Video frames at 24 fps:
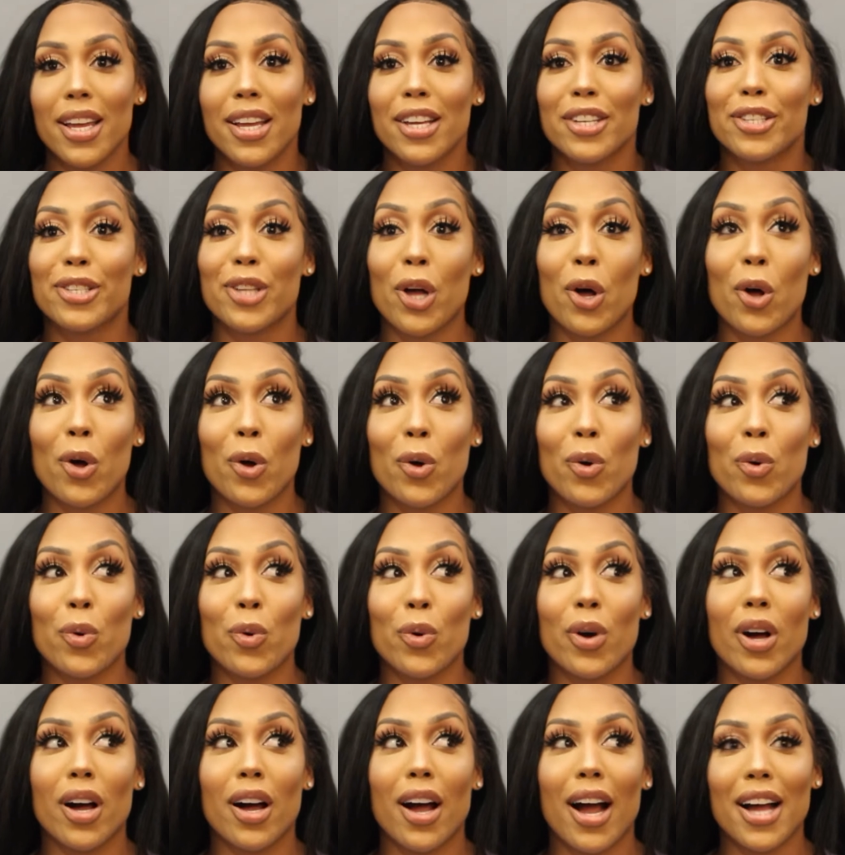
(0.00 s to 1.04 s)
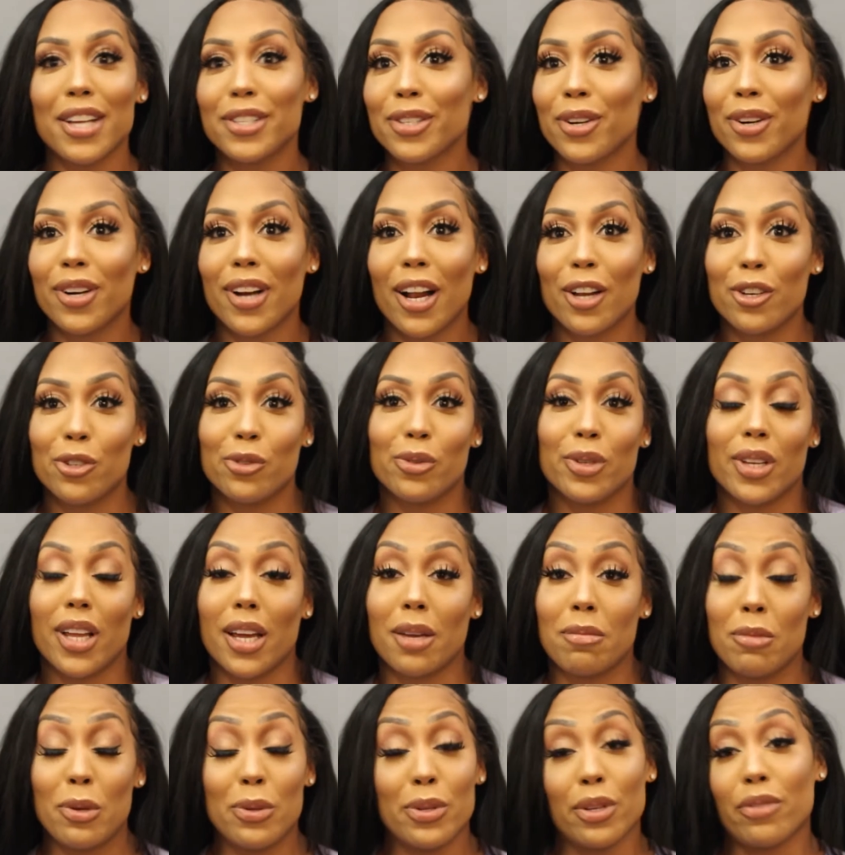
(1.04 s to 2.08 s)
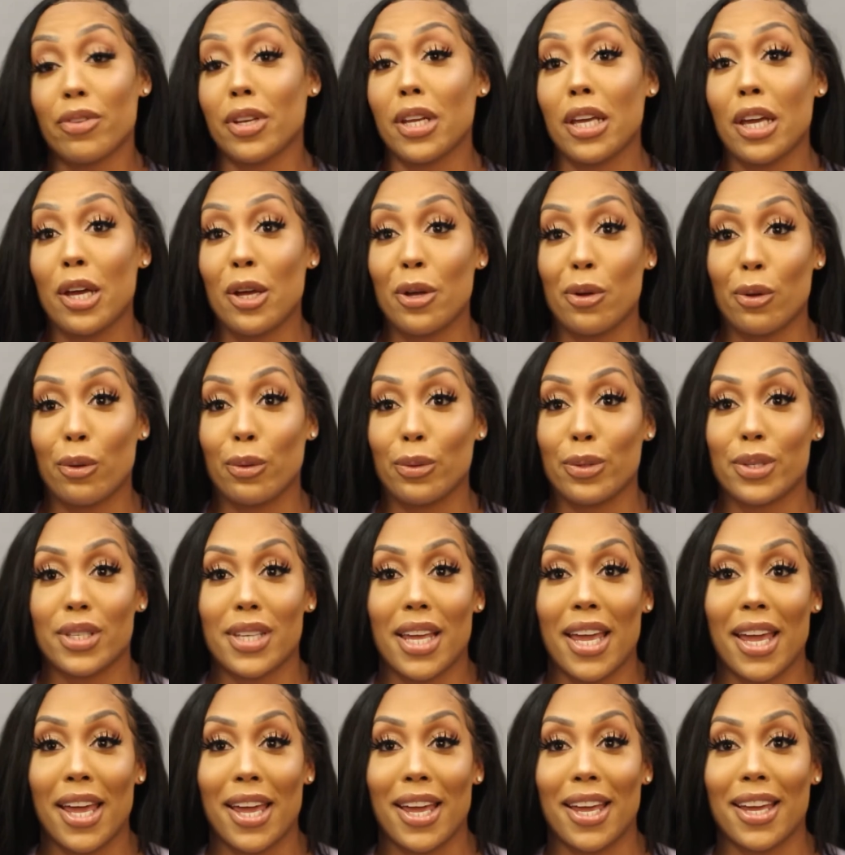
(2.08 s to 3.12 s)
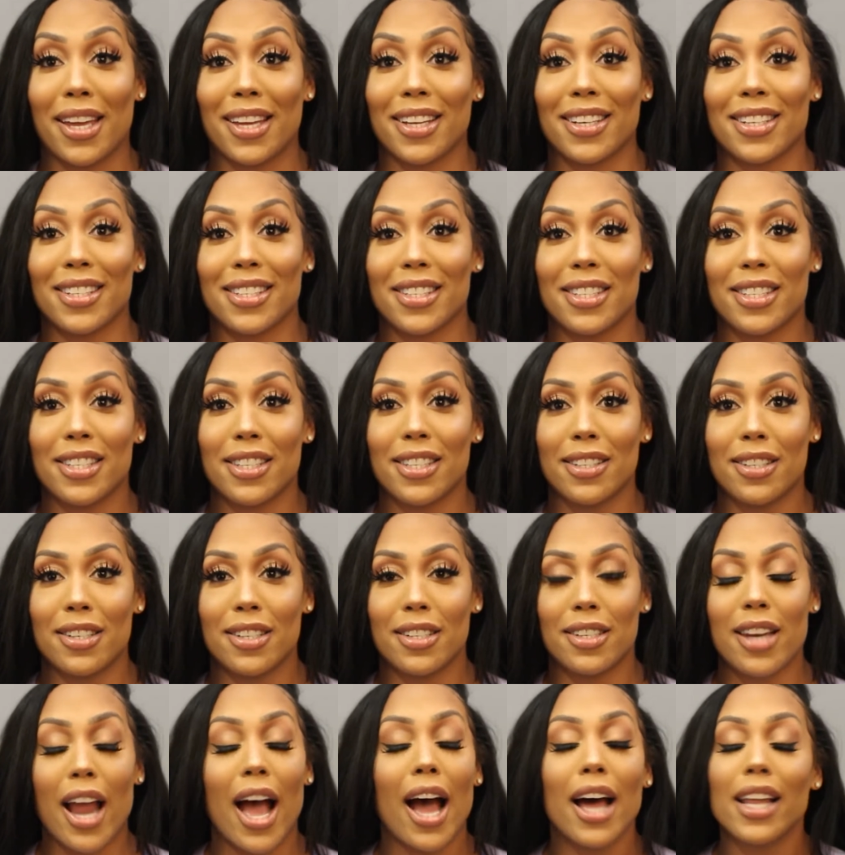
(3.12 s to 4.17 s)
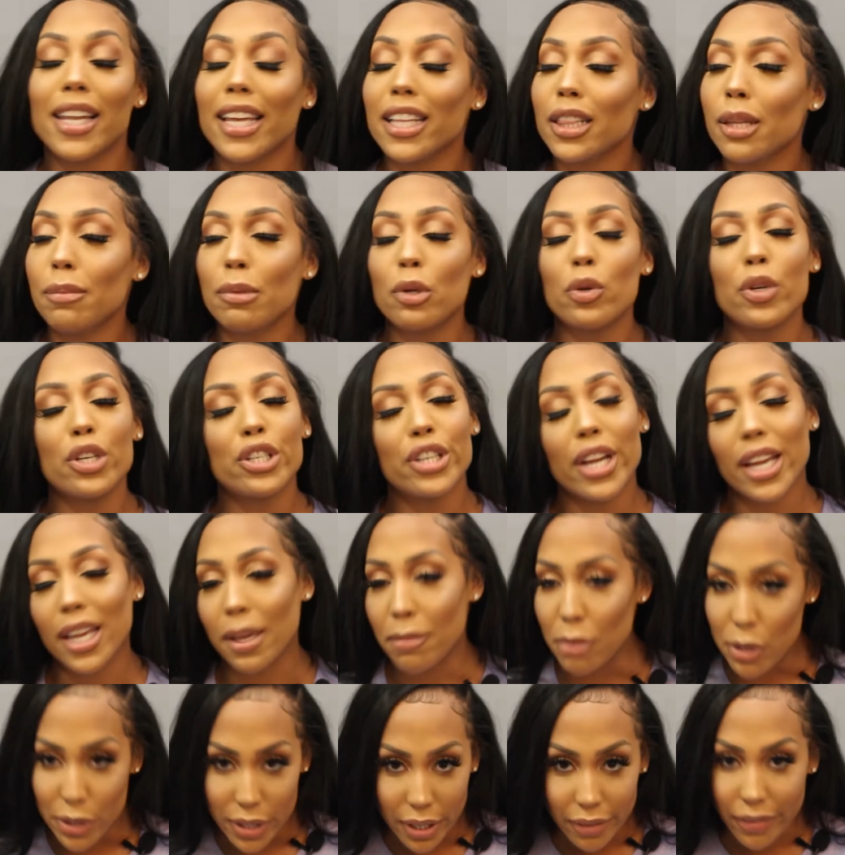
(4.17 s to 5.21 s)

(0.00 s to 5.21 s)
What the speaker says: So I started out doing like music videos and not like the booty shaking music